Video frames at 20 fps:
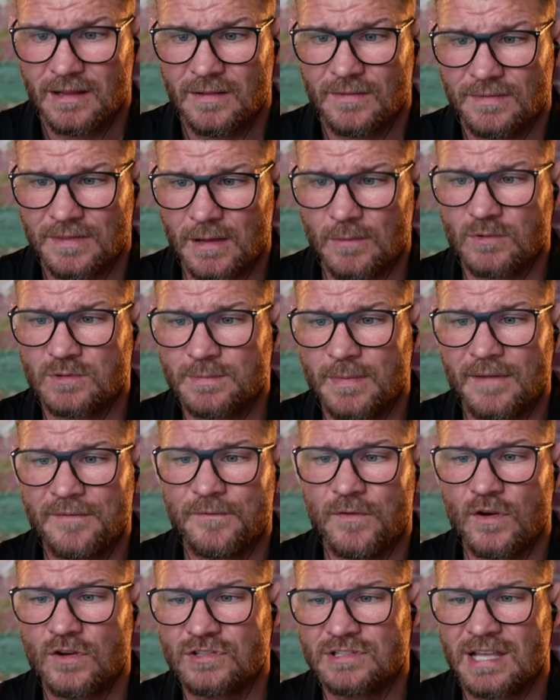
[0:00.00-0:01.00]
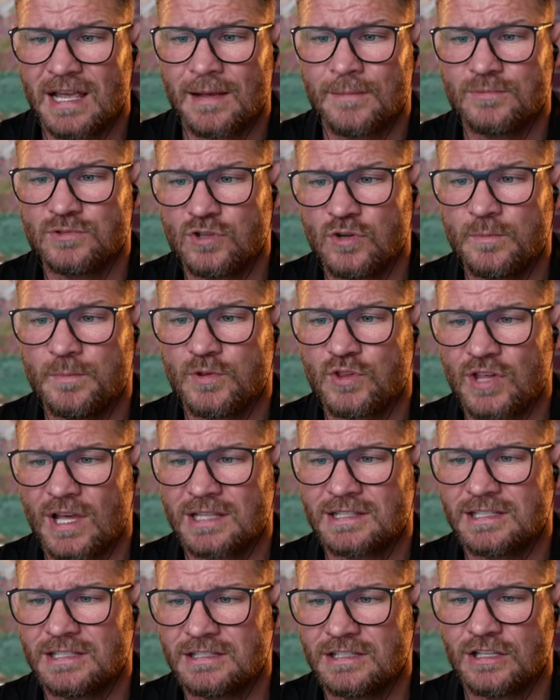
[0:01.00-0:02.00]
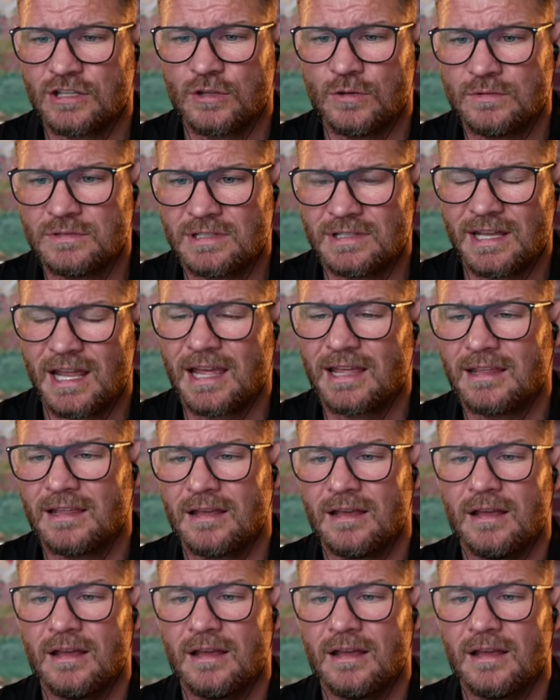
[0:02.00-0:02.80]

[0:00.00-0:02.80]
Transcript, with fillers: That was my first time super chatting to you today.